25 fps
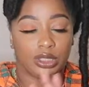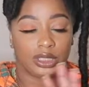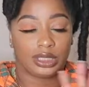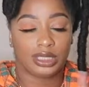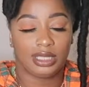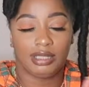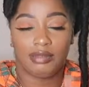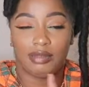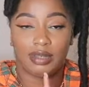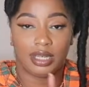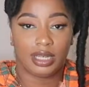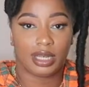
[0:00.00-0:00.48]
just
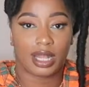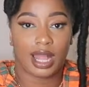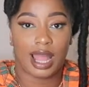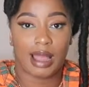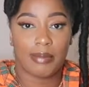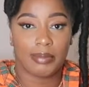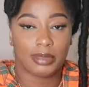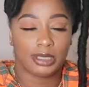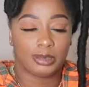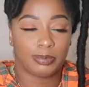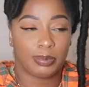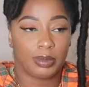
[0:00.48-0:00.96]
leave it in the
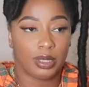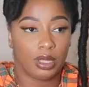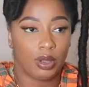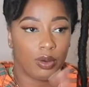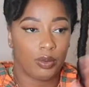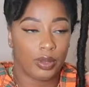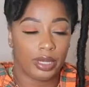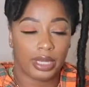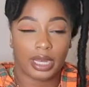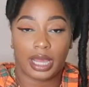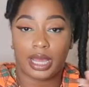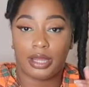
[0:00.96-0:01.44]
comments
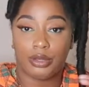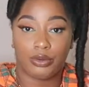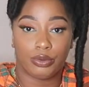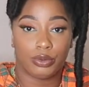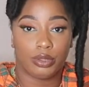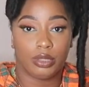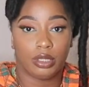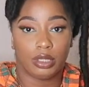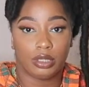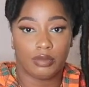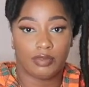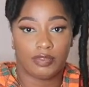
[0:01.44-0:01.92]
below, and I'll do
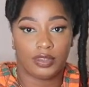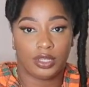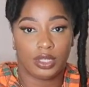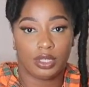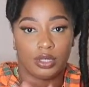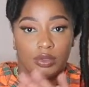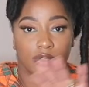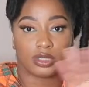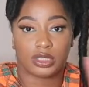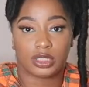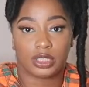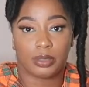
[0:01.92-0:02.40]
another
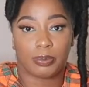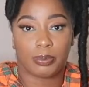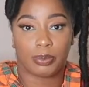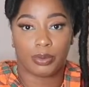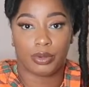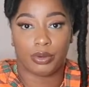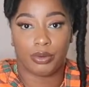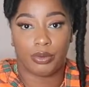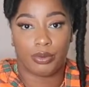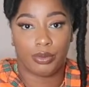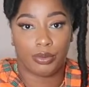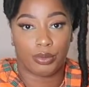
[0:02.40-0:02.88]
video
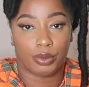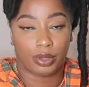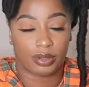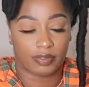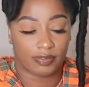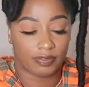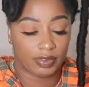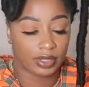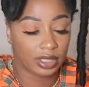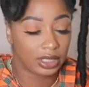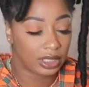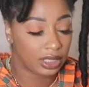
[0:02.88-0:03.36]
separate on
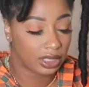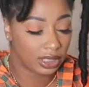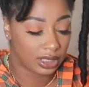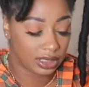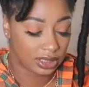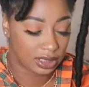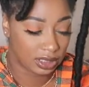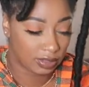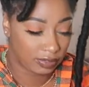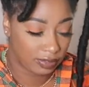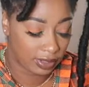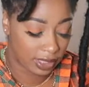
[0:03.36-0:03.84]
funding and
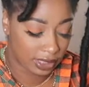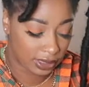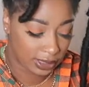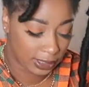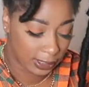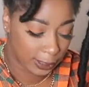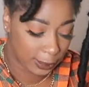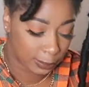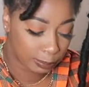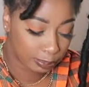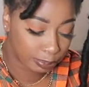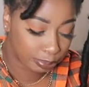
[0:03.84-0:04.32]
stuff like
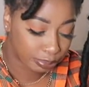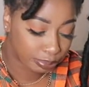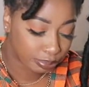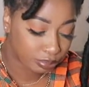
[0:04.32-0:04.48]
that.